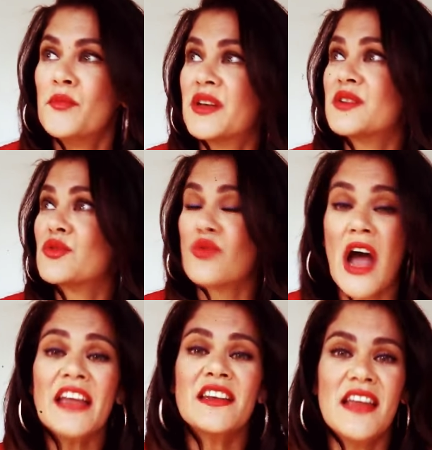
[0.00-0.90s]
Because
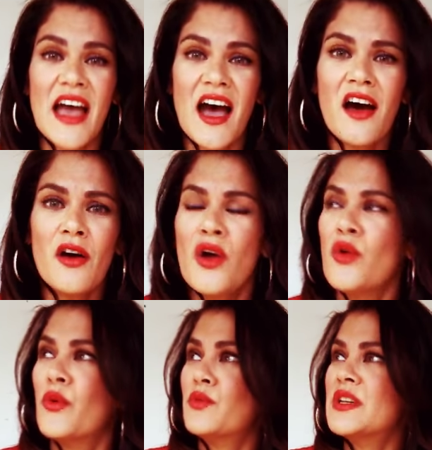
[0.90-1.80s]
right now,
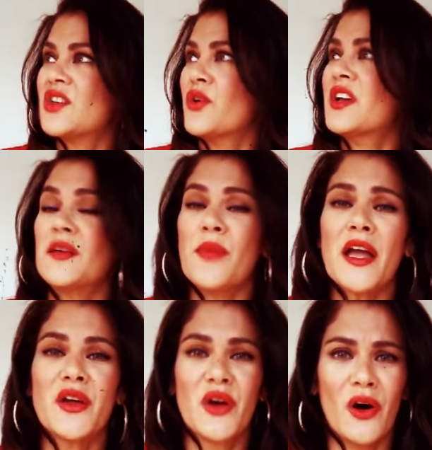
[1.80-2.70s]
when we're talking
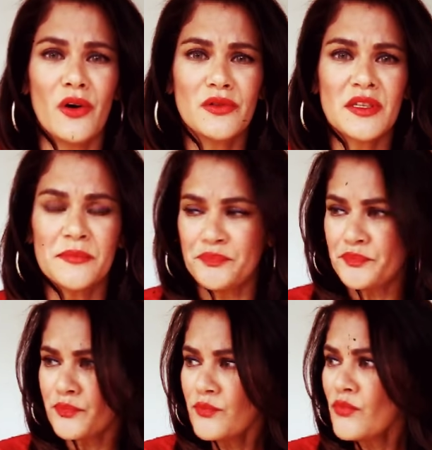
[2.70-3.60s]
about gold,
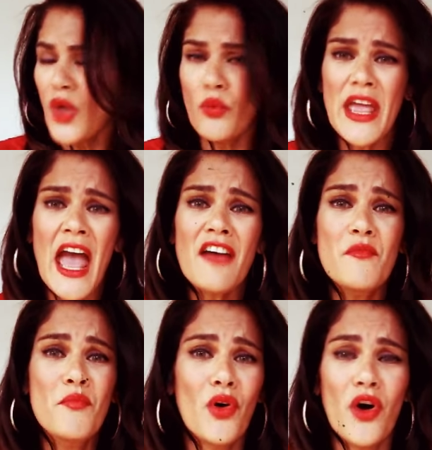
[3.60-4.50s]
we have
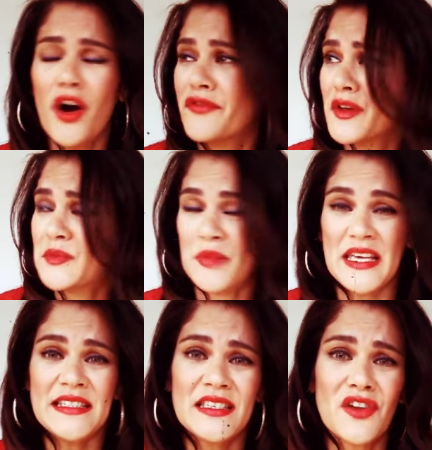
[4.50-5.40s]
more of those
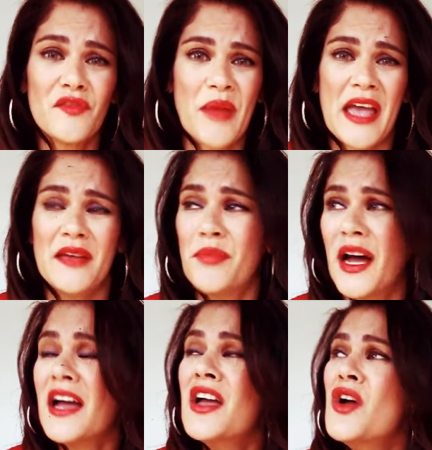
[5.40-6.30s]
pieces of paper,